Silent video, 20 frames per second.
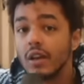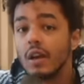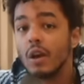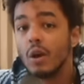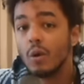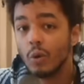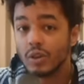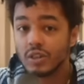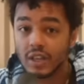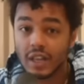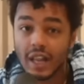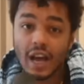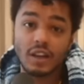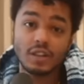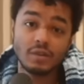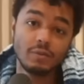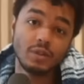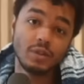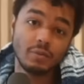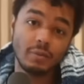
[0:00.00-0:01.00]
which allows
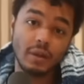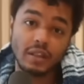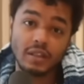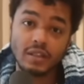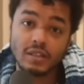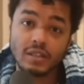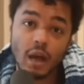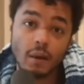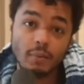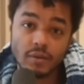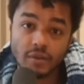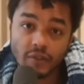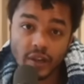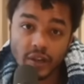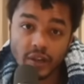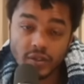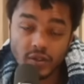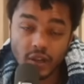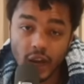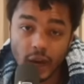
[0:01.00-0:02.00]
me to make these types of
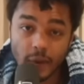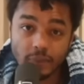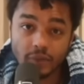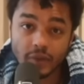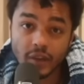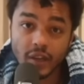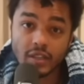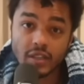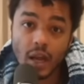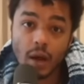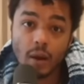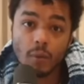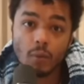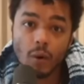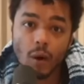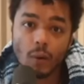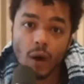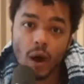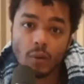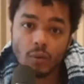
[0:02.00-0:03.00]
videos, okay? Because I'm
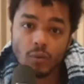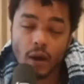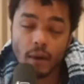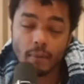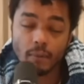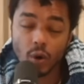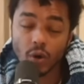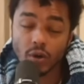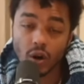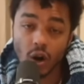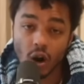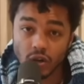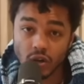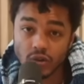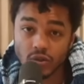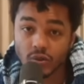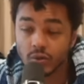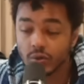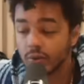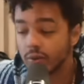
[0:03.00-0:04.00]
going to art
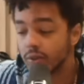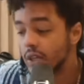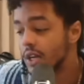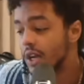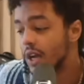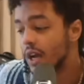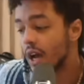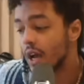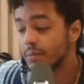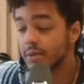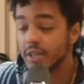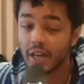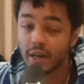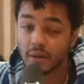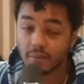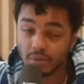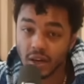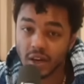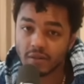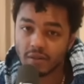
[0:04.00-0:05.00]
school. I'm taking a
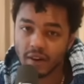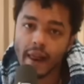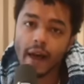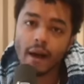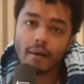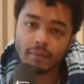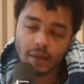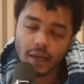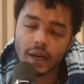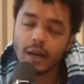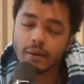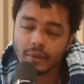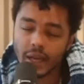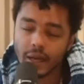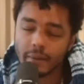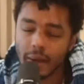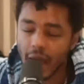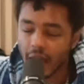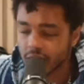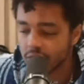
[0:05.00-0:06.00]
break right now, but I'm going to
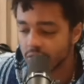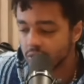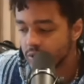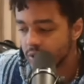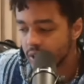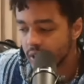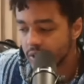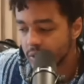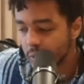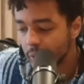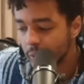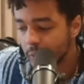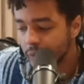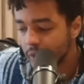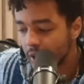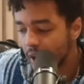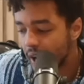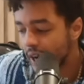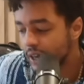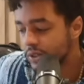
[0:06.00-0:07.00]
get back into it.
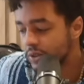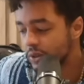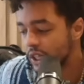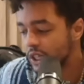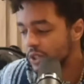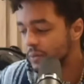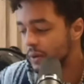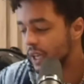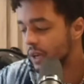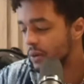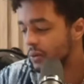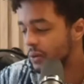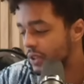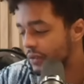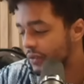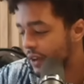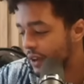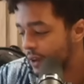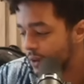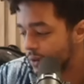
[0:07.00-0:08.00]
All right, so let's begin with the
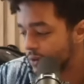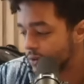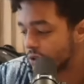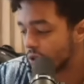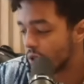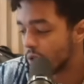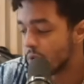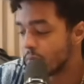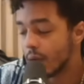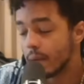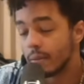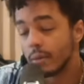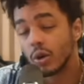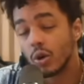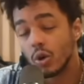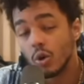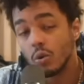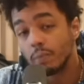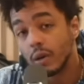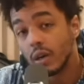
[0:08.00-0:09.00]
video. So remember,
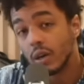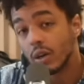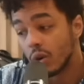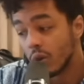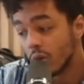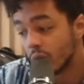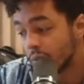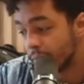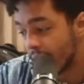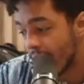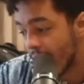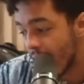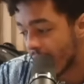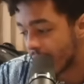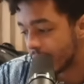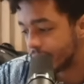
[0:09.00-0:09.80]
coupon code BLACK.